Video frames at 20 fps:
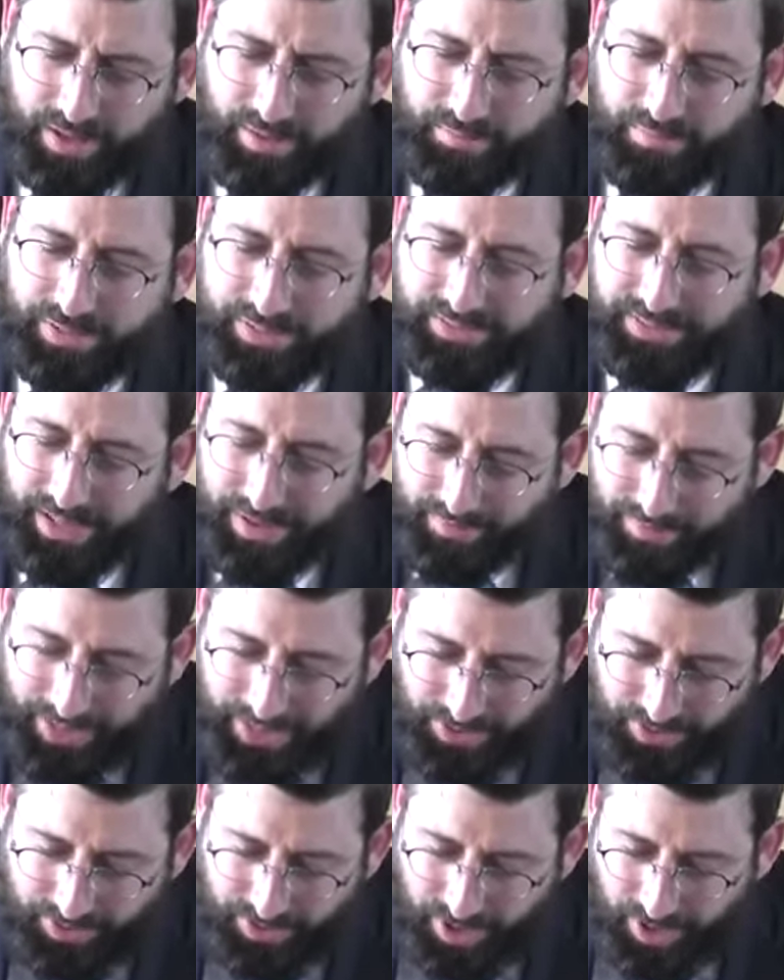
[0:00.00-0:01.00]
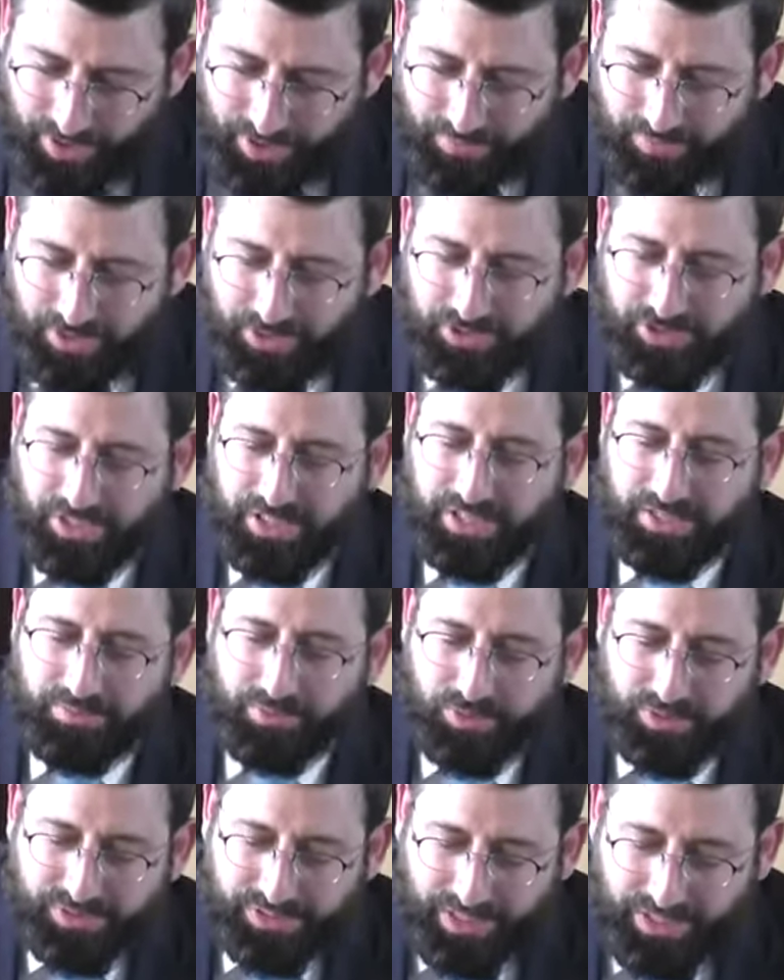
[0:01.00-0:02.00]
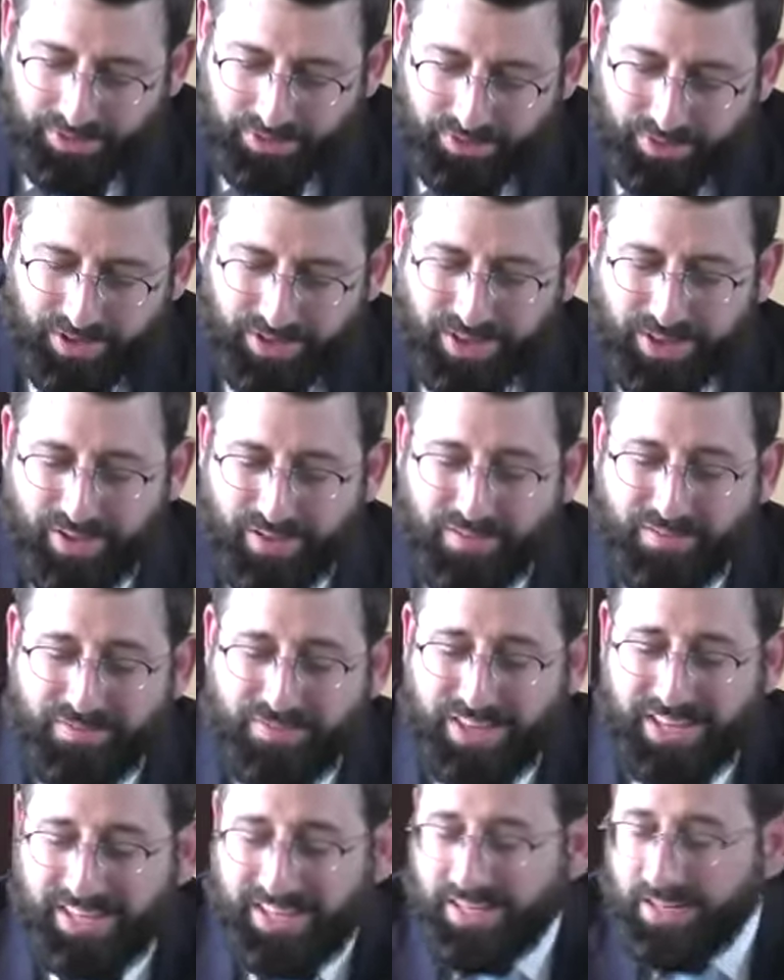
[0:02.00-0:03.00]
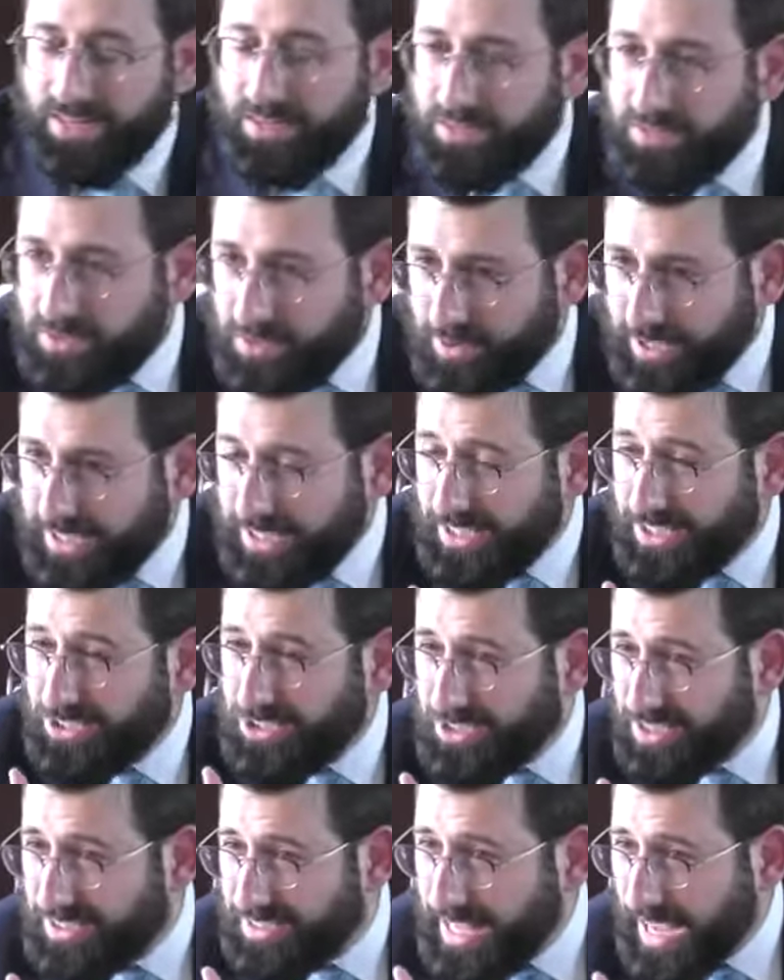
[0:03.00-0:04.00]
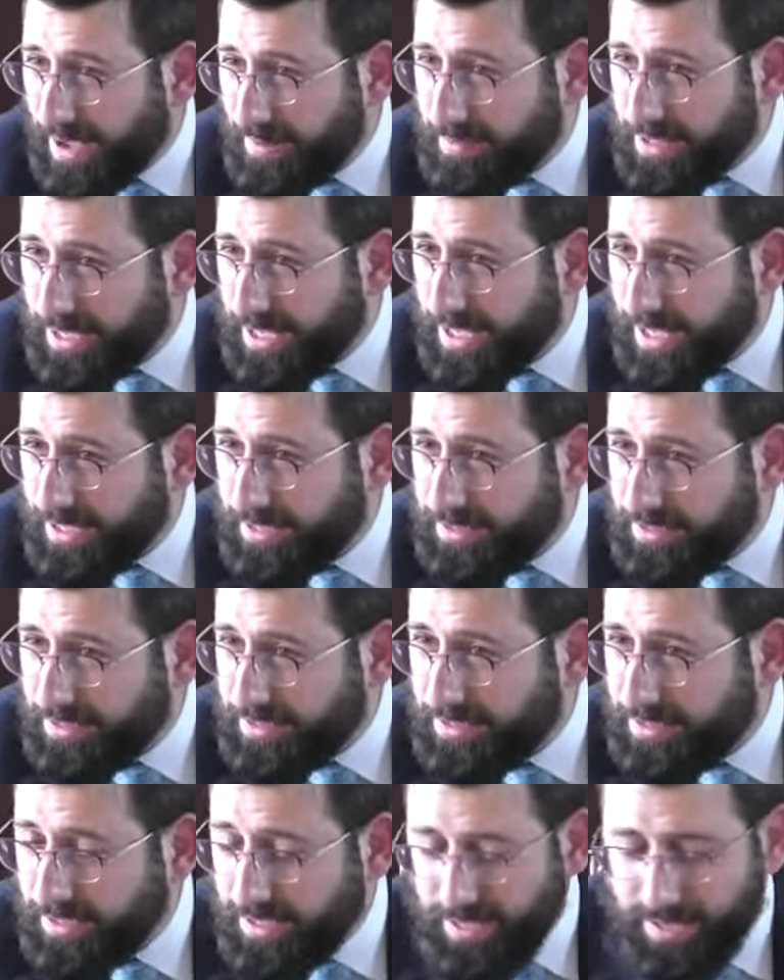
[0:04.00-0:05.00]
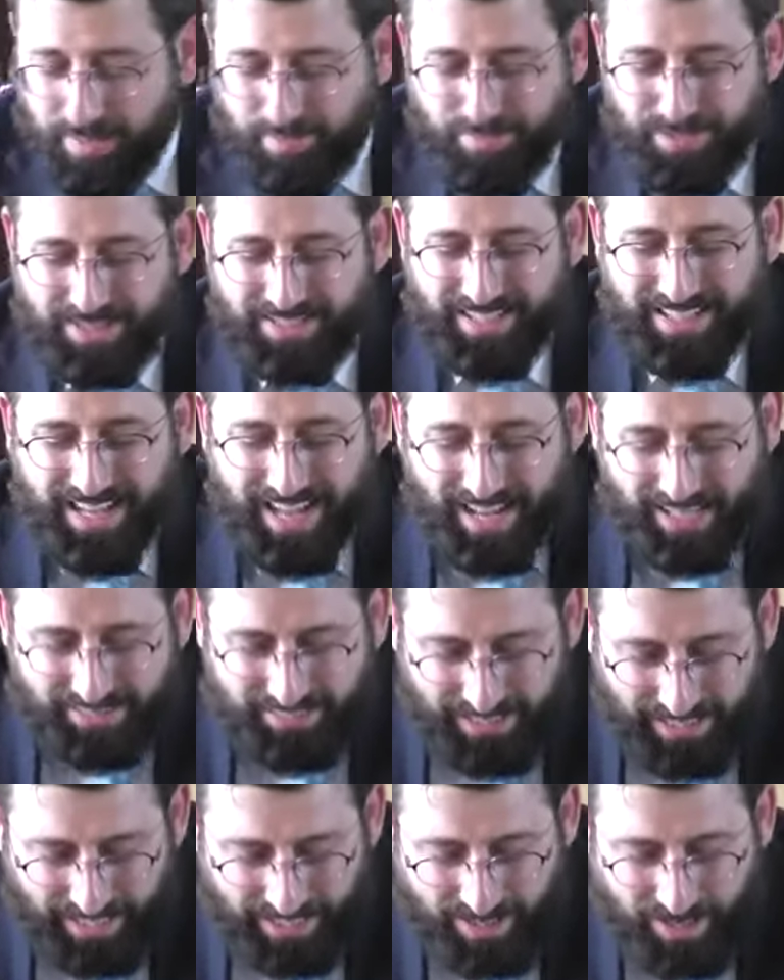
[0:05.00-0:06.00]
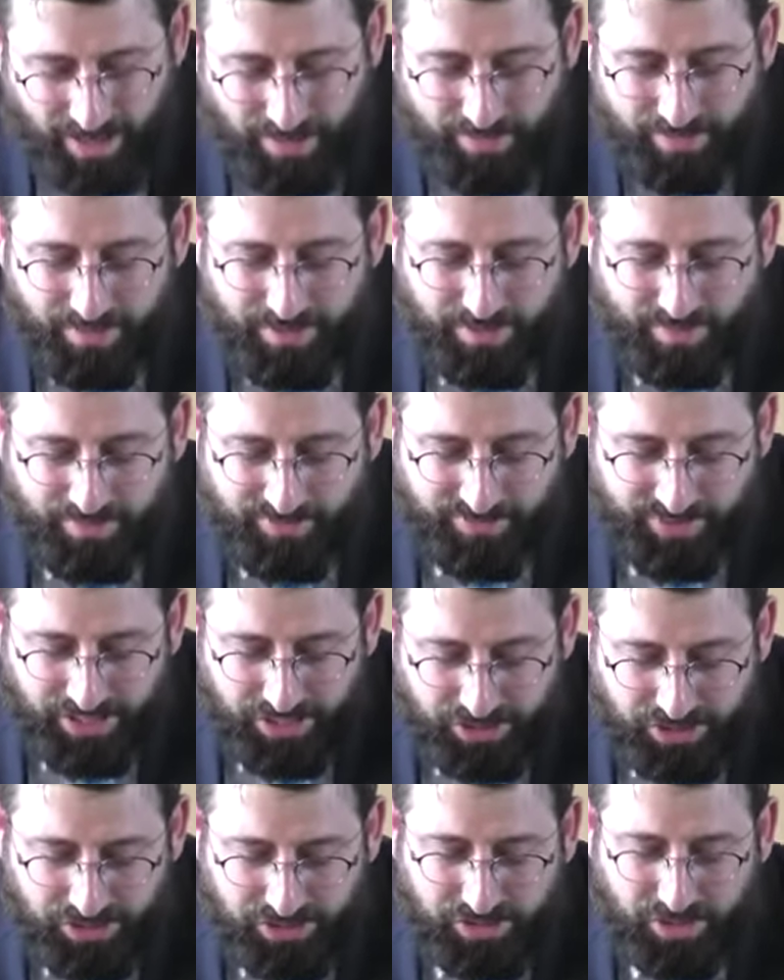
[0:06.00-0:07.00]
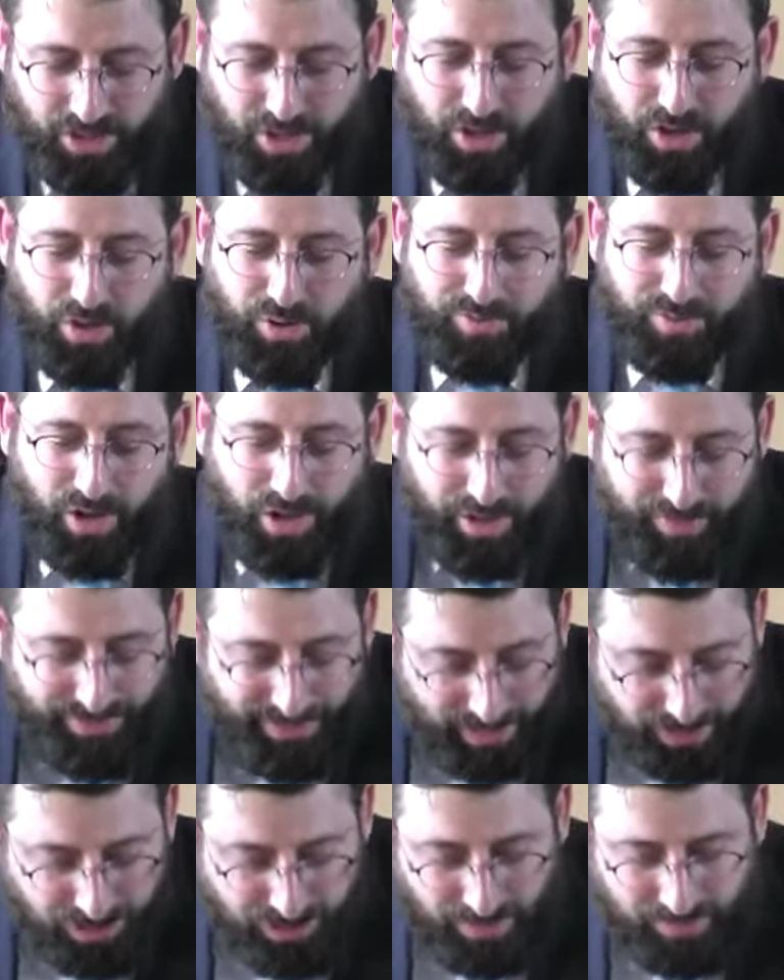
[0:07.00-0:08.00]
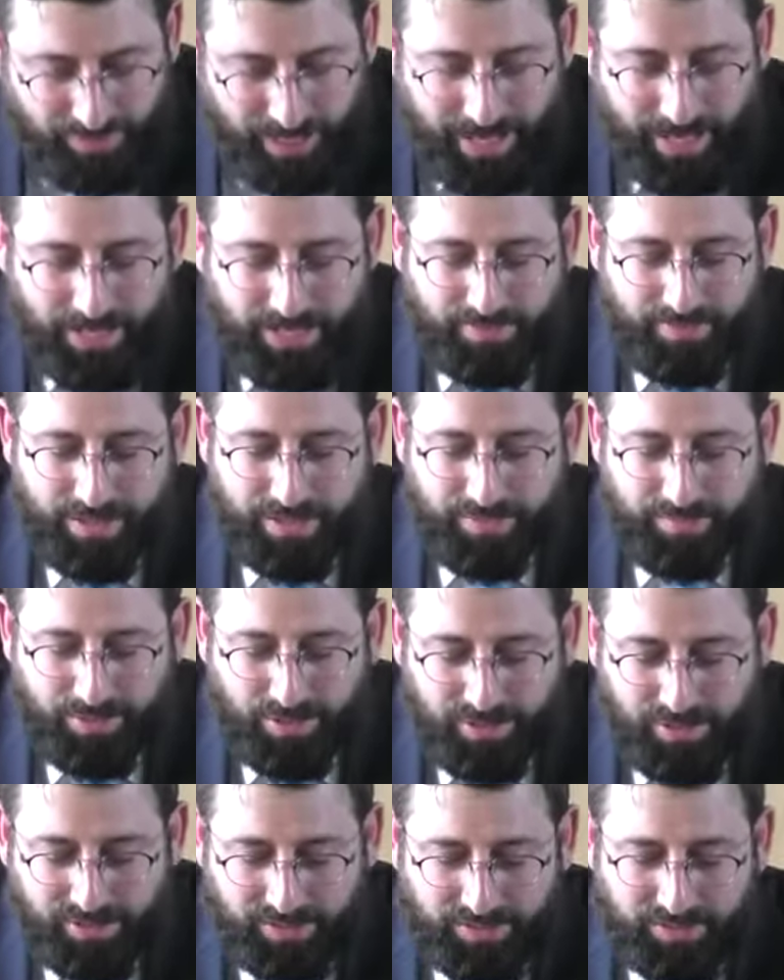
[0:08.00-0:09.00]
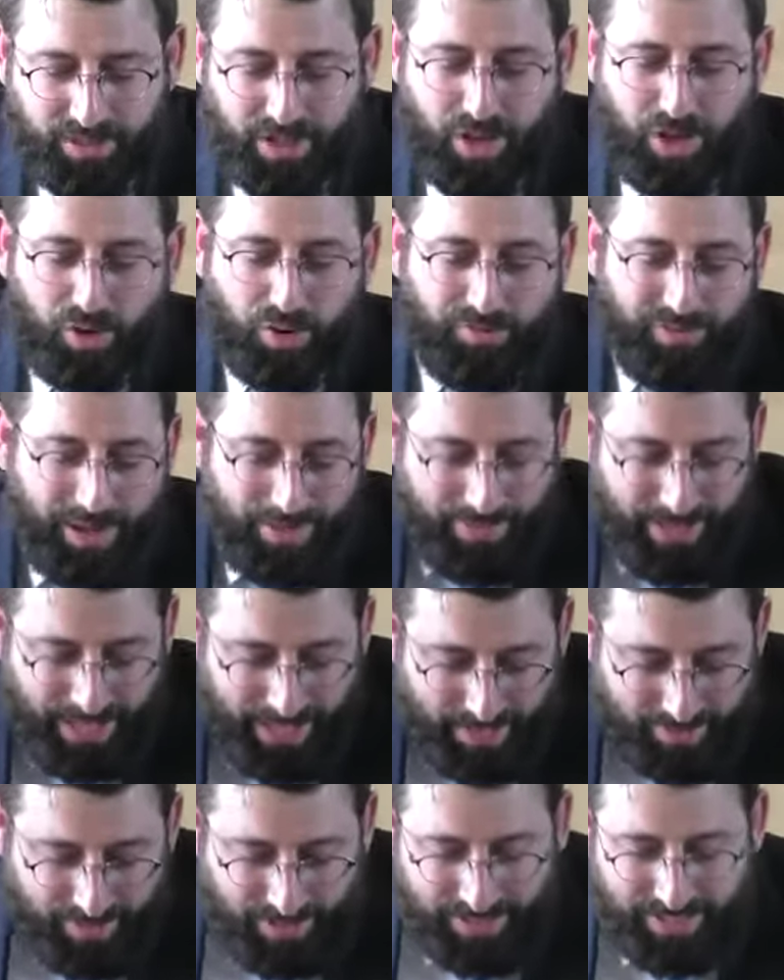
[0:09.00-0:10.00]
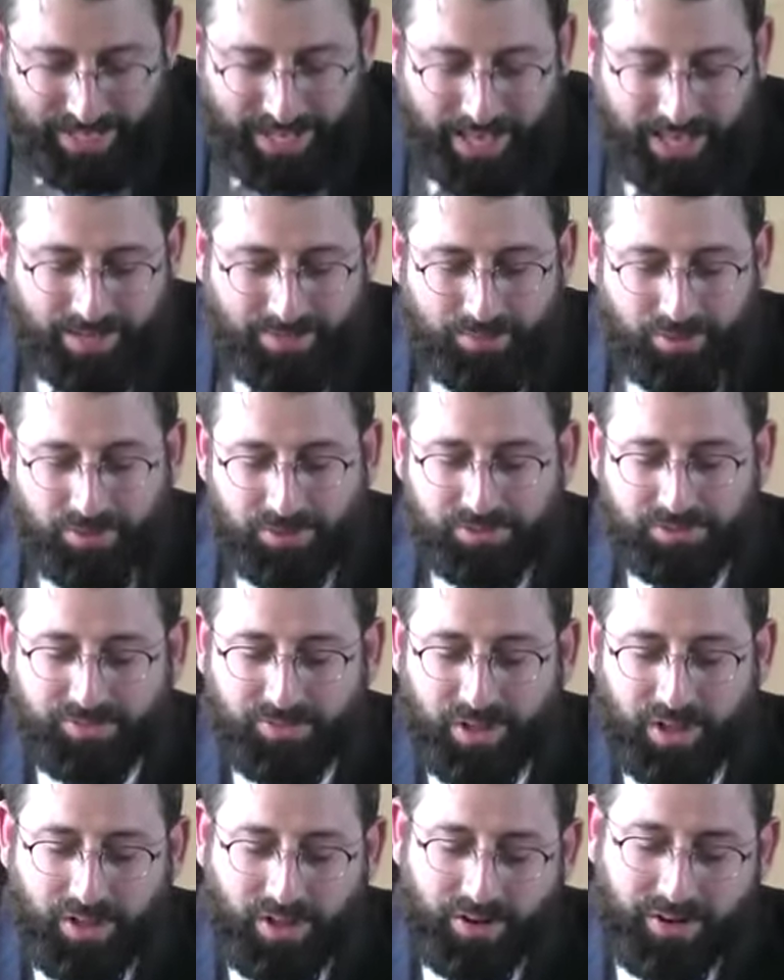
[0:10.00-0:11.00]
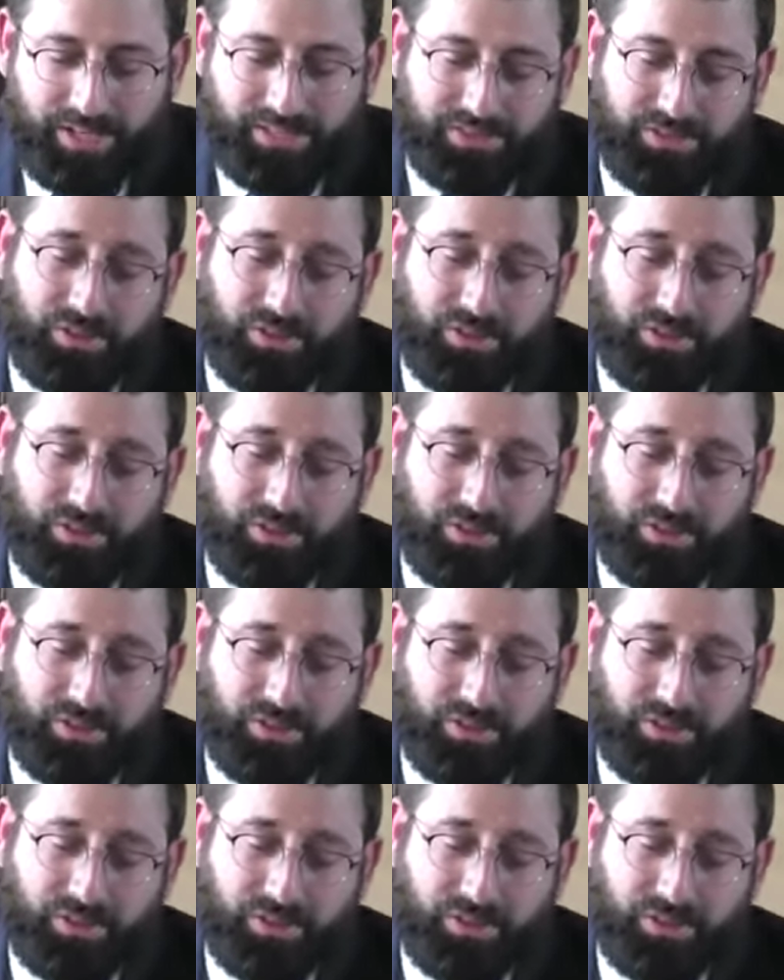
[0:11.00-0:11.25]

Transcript: b'tsalmeinu, in our image, kidmuseinu, v'yirdu, and he should dominate, v'degas hayam, the fish, uva'if hashamayim, and the birds, uva'behema, and the animals, uv'chal haaretz."